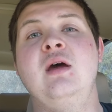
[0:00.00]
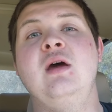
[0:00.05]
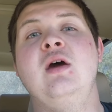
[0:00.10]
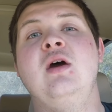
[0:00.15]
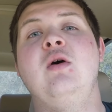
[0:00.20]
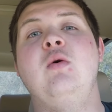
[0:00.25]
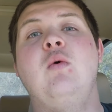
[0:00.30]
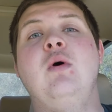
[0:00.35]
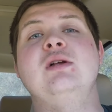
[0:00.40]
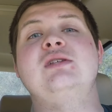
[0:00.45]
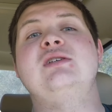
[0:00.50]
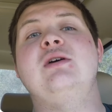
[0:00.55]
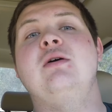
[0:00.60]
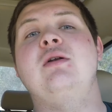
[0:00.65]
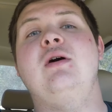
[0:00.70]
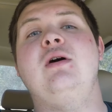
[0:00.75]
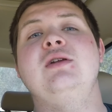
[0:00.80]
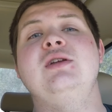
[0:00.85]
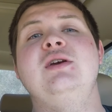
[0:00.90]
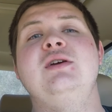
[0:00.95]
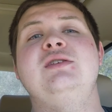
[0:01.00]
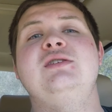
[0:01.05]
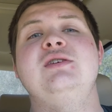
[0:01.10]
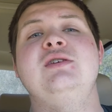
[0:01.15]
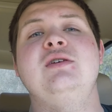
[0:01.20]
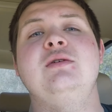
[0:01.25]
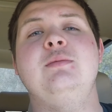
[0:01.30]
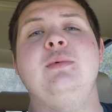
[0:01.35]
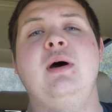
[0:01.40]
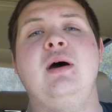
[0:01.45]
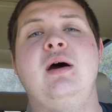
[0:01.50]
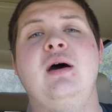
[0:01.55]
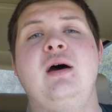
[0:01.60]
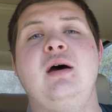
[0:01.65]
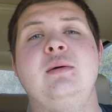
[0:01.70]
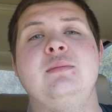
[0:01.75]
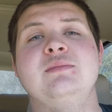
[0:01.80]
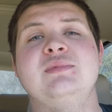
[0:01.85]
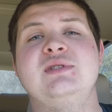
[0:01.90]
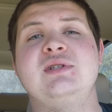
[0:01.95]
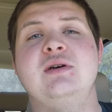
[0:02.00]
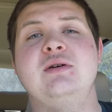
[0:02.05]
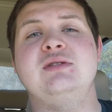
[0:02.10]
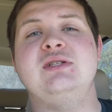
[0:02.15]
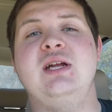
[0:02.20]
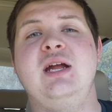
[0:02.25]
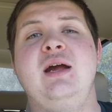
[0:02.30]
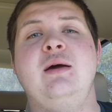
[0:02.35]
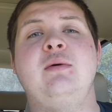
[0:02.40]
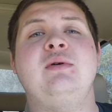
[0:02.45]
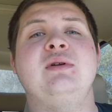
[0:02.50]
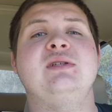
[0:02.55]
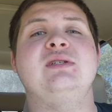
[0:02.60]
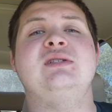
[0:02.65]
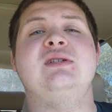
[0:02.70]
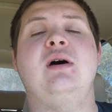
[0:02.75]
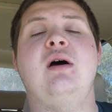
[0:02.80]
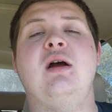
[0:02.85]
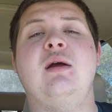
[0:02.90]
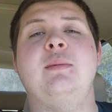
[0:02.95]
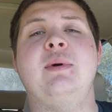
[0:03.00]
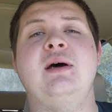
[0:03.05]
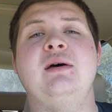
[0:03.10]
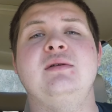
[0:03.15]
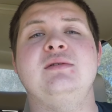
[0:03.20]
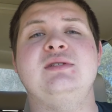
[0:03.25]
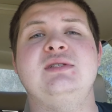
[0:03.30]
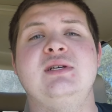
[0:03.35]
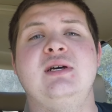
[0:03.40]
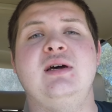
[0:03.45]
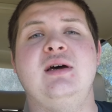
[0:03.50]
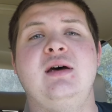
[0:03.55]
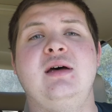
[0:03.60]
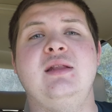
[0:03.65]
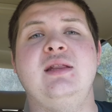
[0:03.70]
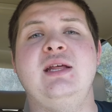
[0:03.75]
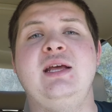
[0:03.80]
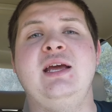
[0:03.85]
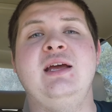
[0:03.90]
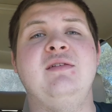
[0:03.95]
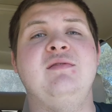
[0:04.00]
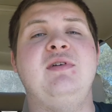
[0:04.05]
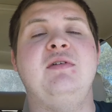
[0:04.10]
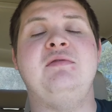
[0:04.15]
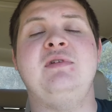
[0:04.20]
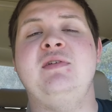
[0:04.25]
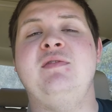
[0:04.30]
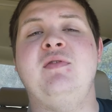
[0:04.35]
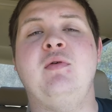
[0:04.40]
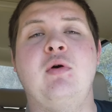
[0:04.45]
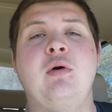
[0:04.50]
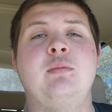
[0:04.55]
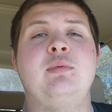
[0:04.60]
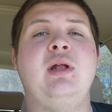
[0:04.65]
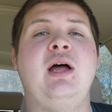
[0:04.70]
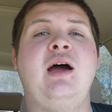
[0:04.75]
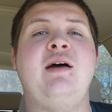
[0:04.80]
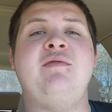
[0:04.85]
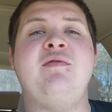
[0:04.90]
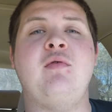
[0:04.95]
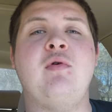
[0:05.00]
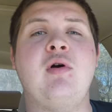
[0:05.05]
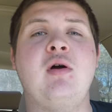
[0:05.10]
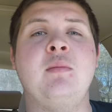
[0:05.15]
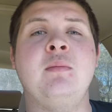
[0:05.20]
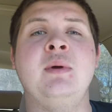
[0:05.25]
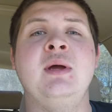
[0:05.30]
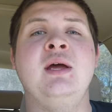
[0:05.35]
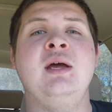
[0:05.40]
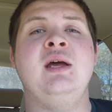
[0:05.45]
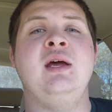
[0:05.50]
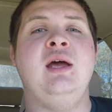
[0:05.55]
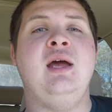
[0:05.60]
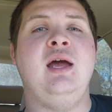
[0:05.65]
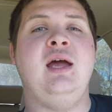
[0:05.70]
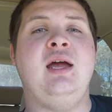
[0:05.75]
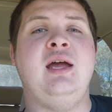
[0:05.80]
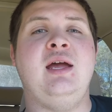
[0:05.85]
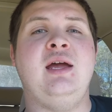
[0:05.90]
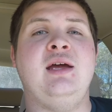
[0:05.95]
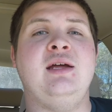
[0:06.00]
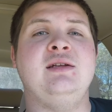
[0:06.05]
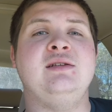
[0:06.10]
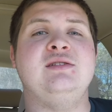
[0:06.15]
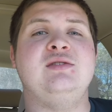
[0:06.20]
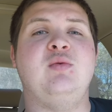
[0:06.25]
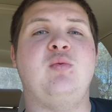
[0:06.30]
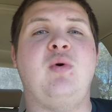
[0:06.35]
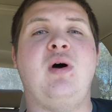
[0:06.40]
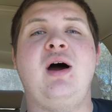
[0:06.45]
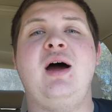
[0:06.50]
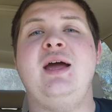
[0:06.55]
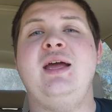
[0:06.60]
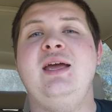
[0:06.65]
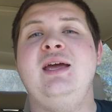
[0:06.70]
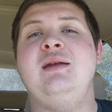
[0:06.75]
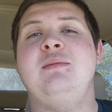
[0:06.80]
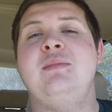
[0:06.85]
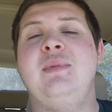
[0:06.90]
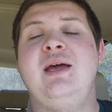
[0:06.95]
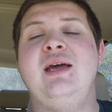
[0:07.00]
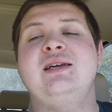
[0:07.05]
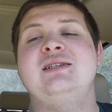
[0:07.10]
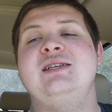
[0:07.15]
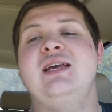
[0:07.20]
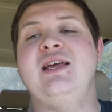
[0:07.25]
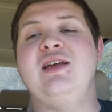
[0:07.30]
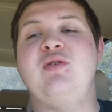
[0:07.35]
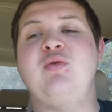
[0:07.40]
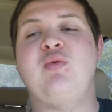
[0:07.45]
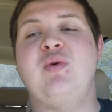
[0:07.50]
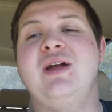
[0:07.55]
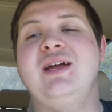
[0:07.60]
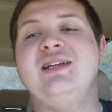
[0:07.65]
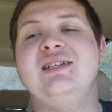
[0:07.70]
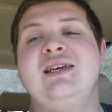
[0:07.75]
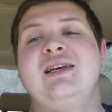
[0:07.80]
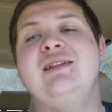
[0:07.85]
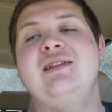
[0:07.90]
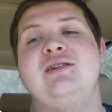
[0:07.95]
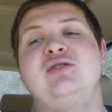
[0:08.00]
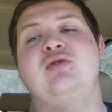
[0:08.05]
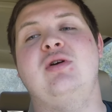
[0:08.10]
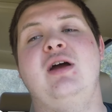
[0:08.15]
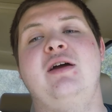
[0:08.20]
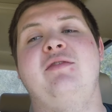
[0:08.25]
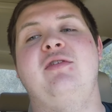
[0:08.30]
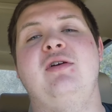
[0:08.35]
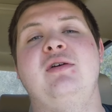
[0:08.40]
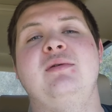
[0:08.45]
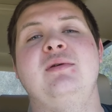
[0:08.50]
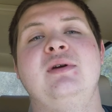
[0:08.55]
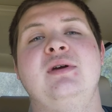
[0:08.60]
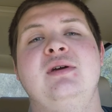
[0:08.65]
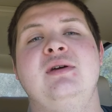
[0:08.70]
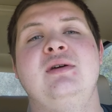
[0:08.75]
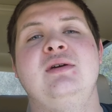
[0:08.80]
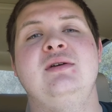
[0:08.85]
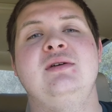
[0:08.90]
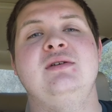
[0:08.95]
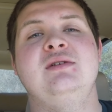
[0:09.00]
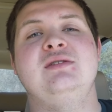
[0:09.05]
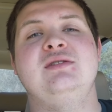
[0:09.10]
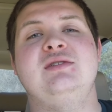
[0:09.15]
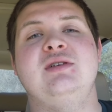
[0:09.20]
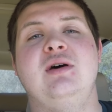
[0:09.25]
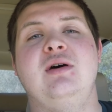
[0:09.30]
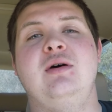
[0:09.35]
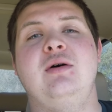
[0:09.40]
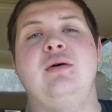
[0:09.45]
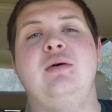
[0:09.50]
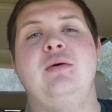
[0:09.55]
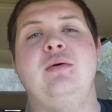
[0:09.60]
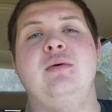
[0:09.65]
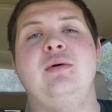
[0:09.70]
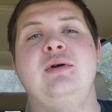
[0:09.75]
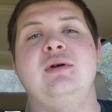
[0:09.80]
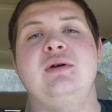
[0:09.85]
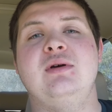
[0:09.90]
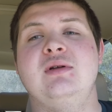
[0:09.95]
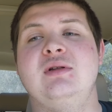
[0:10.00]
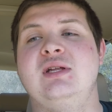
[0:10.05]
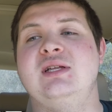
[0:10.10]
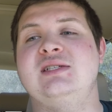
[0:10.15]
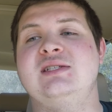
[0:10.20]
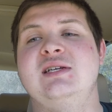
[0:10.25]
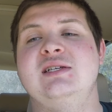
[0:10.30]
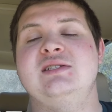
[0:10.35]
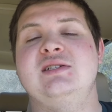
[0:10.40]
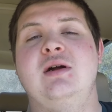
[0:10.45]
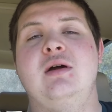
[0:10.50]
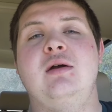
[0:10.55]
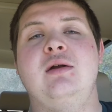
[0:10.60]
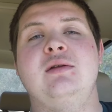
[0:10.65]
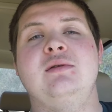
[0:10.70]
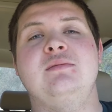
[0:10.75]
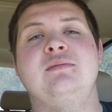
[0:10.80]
What's going on, YouTube? So today I wanted to talk about the N54 platform and why it makes a great daily driver. So let's get started.